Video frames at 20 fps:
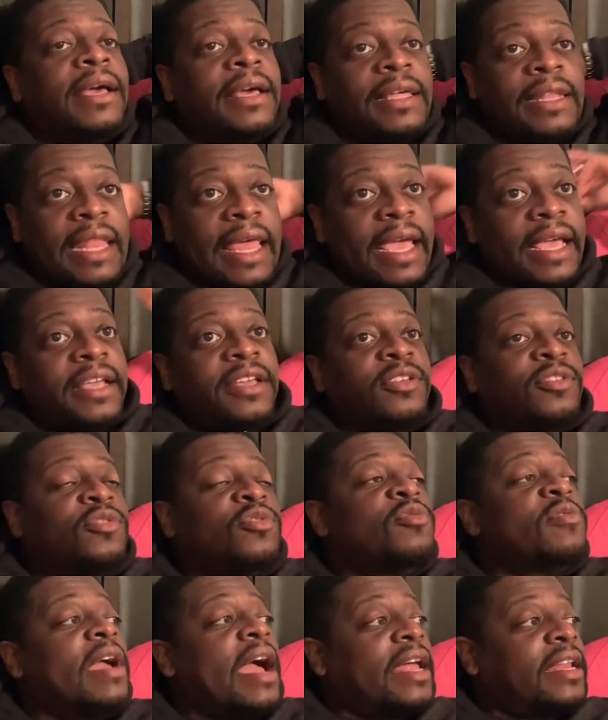like,
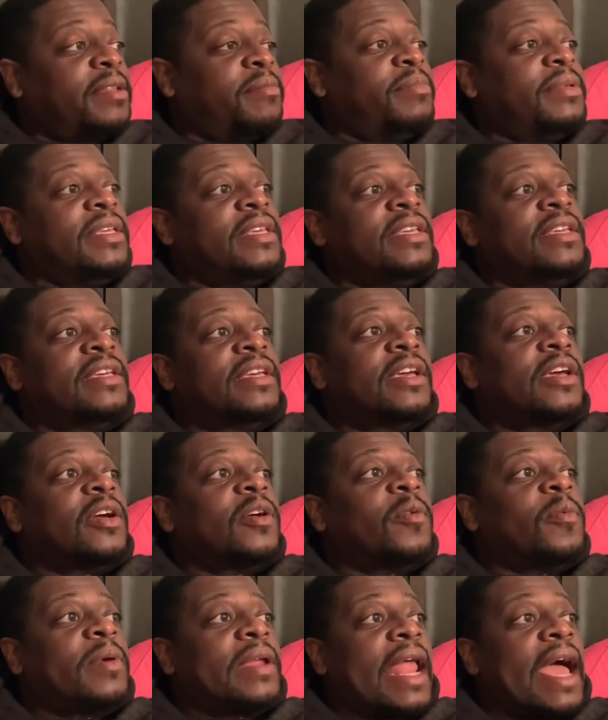you got to be,
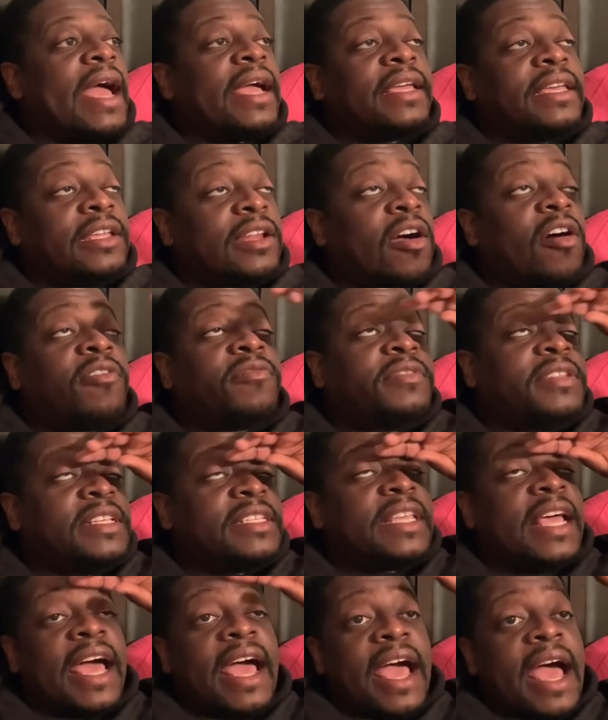when I get off
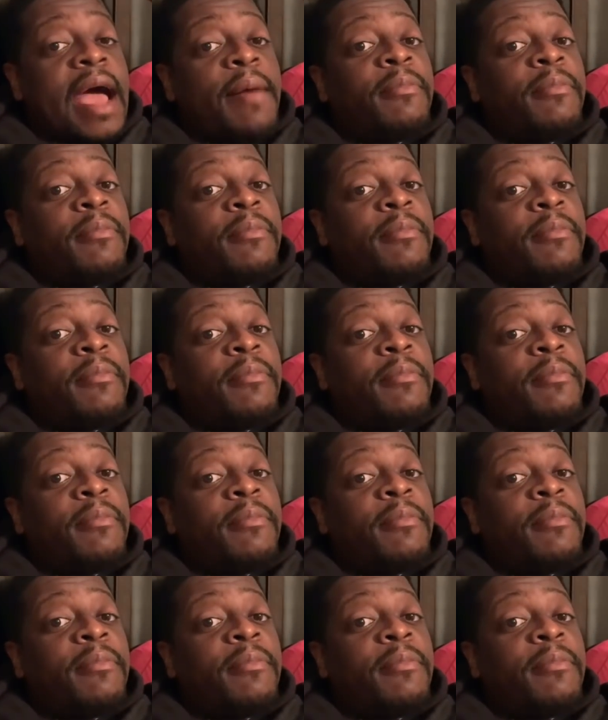this high,